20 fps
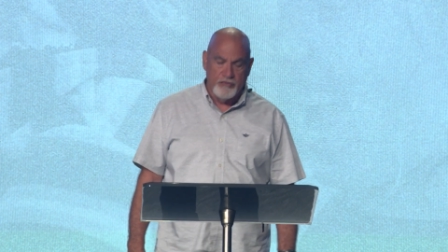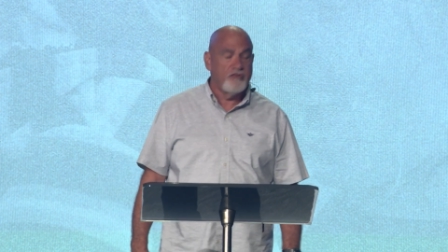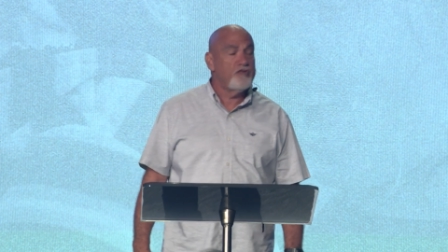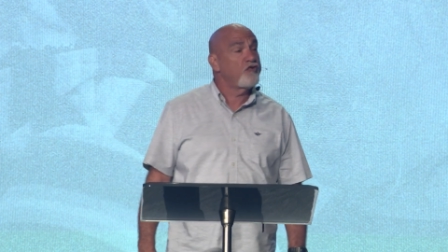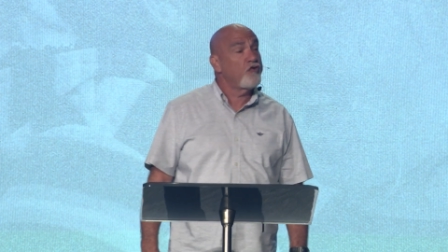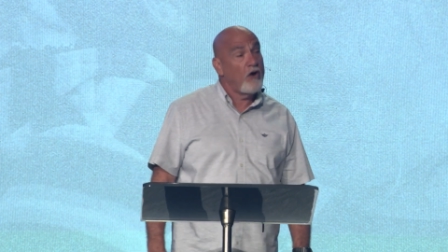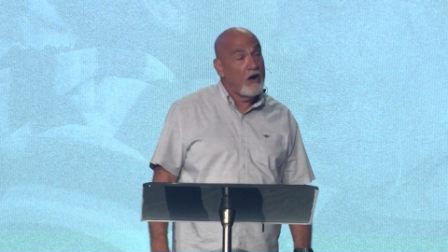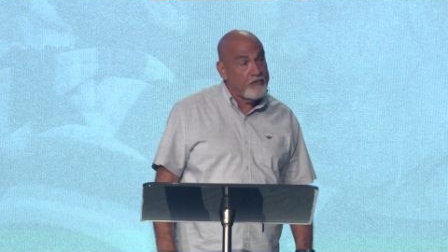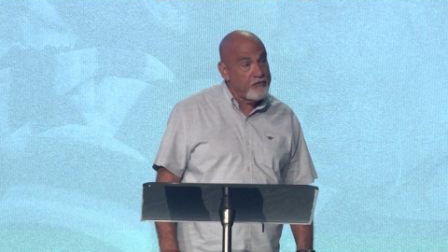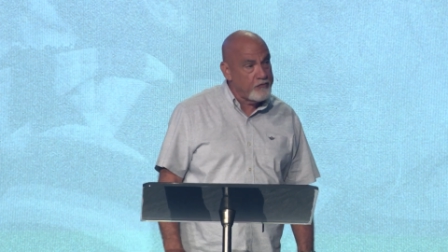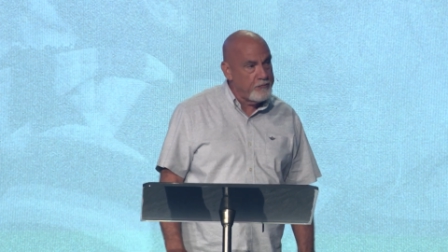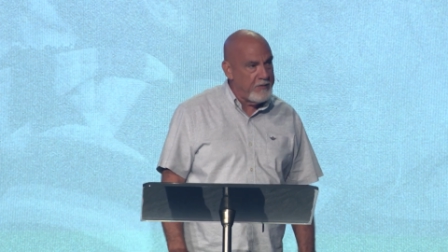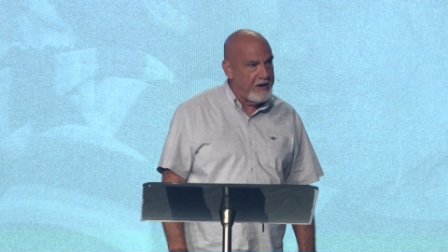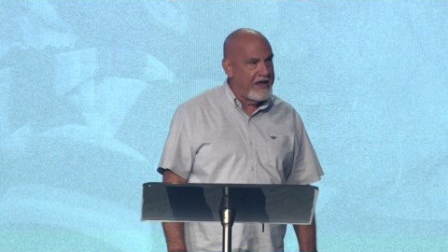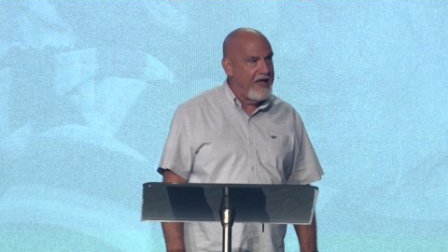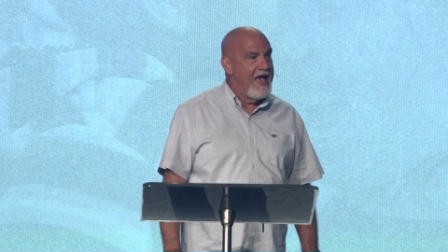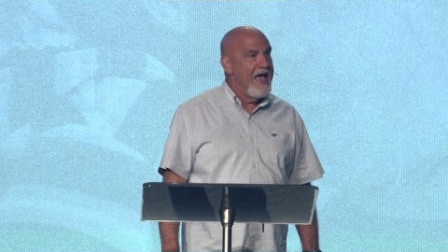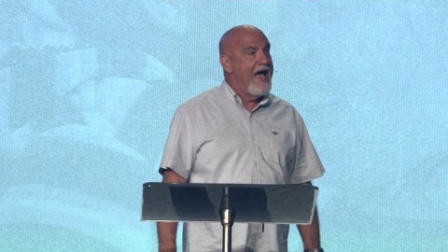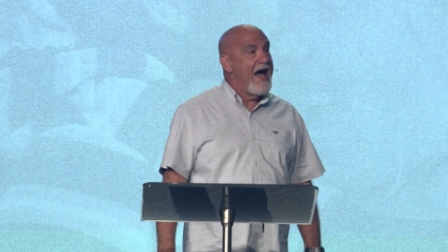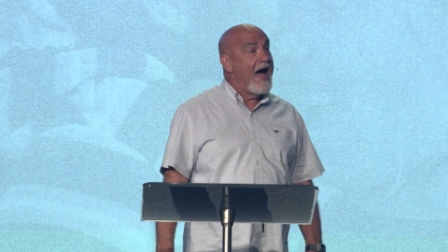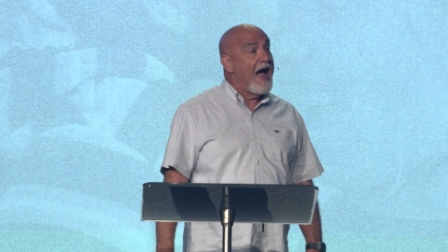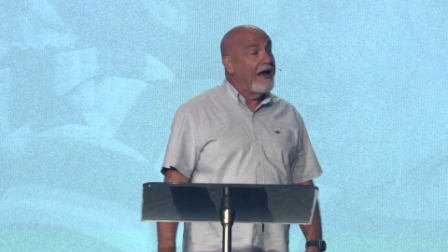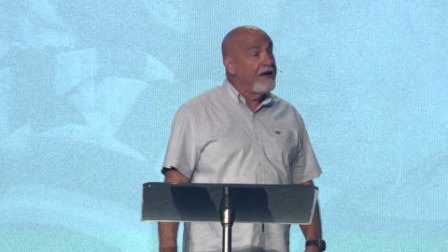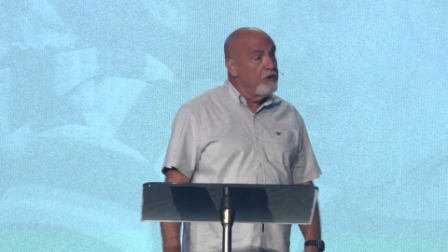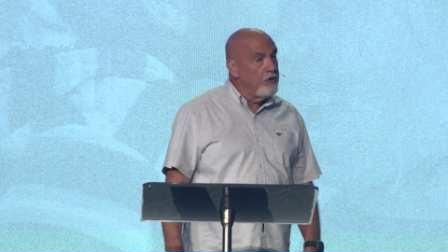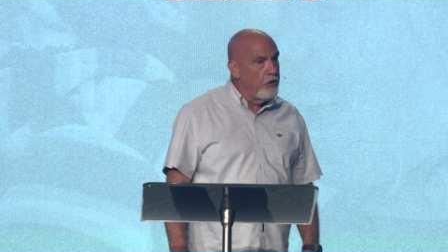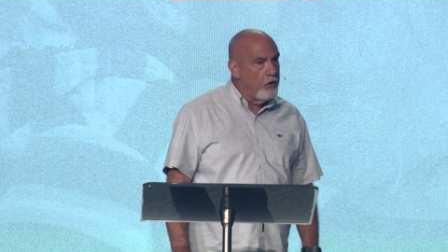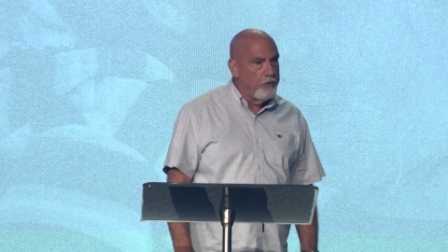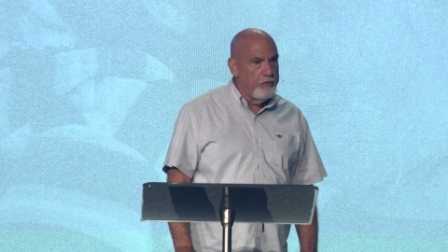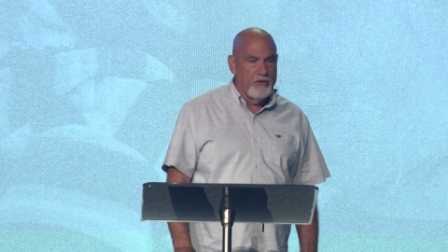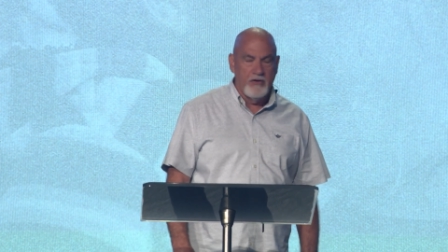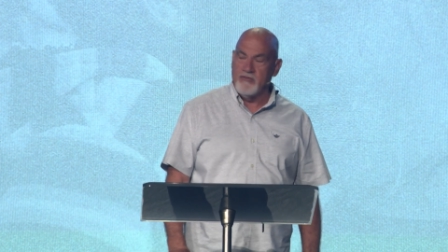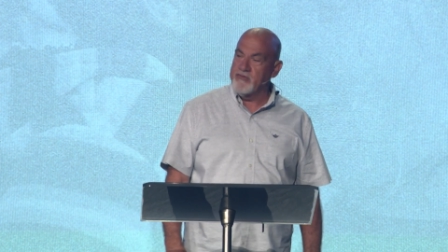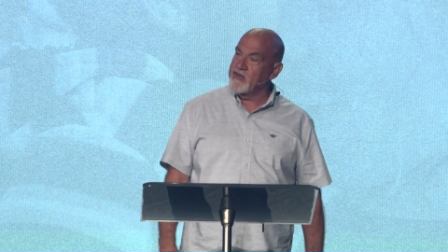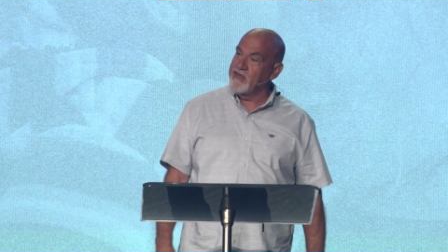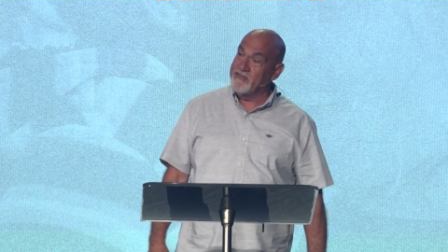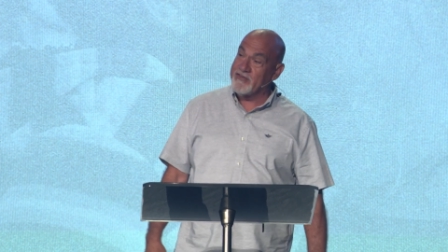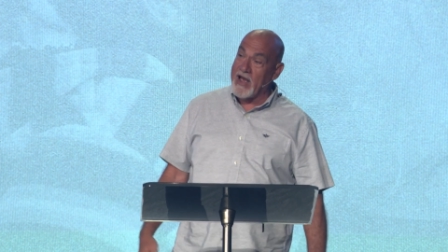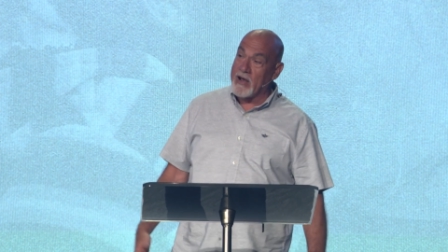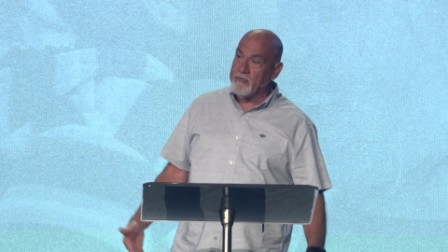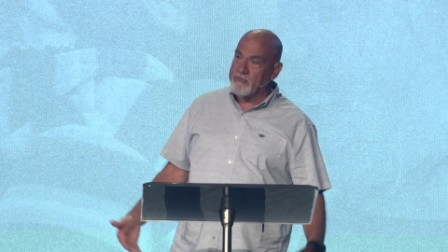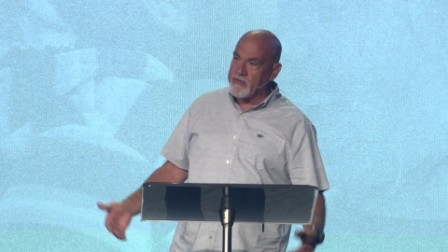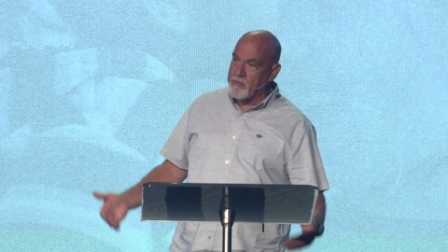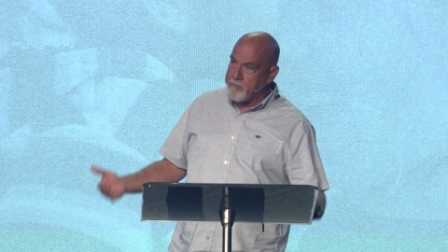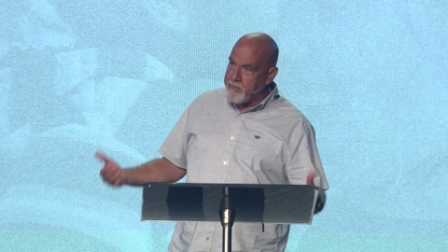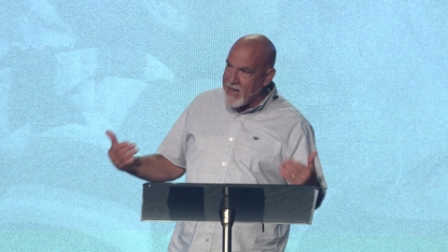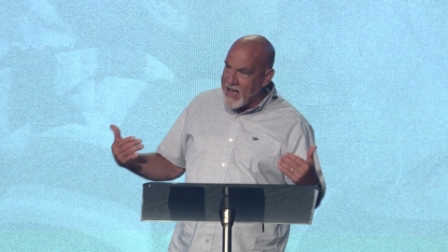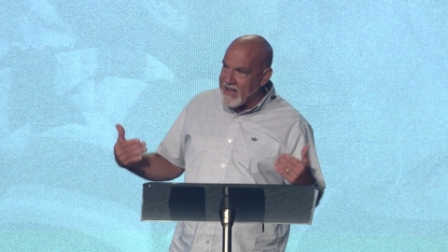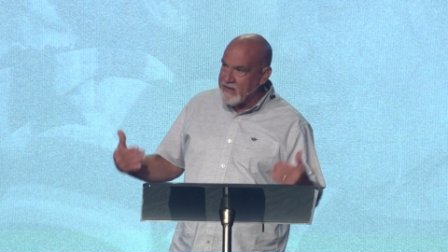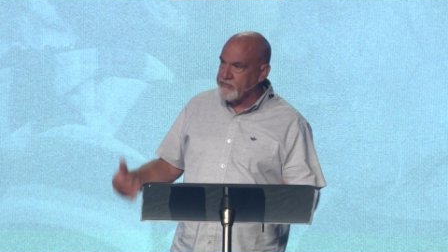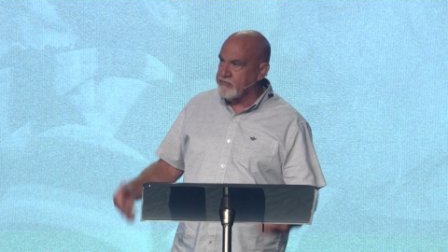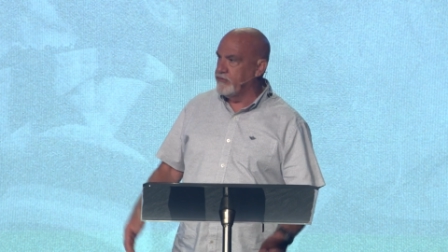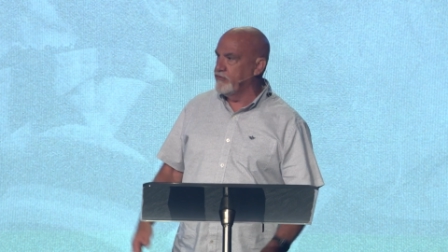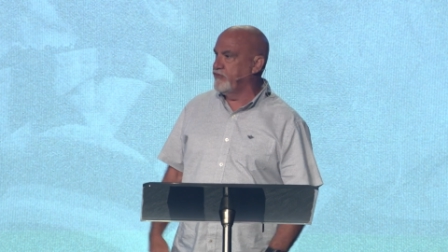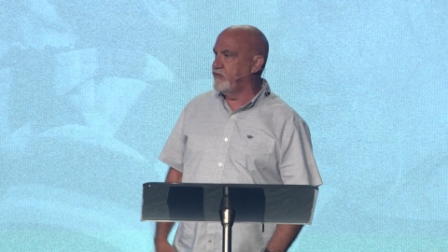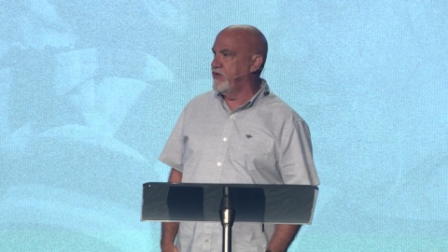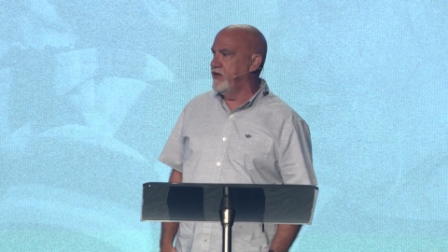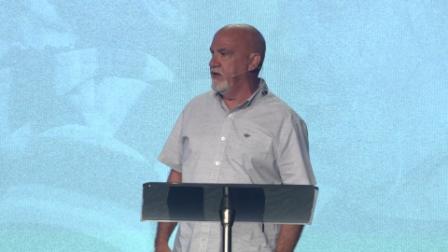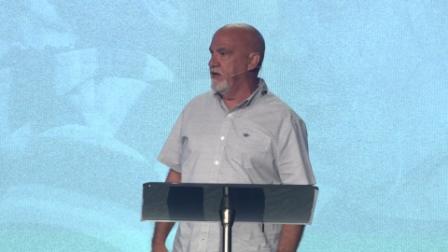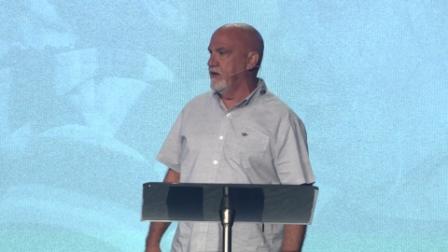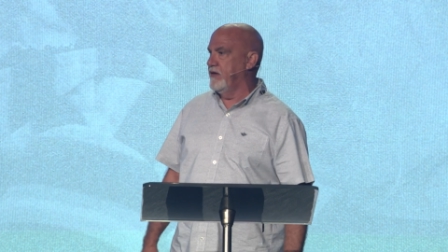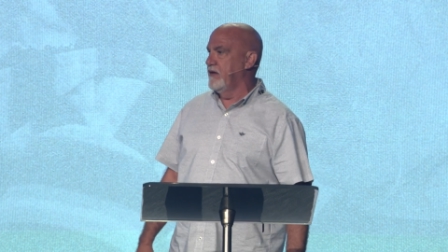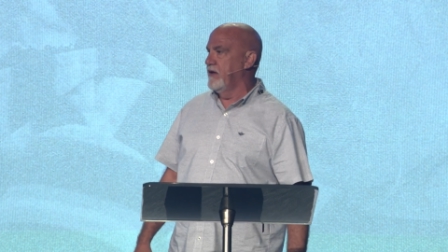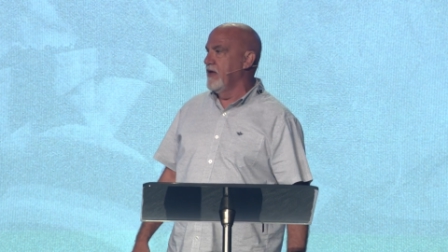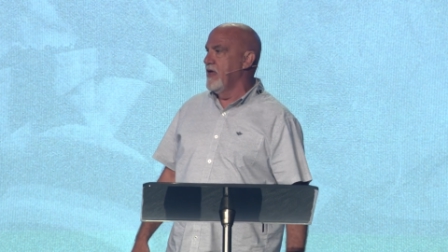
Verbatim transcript: Trust me, I know this because I was a pastor's kid.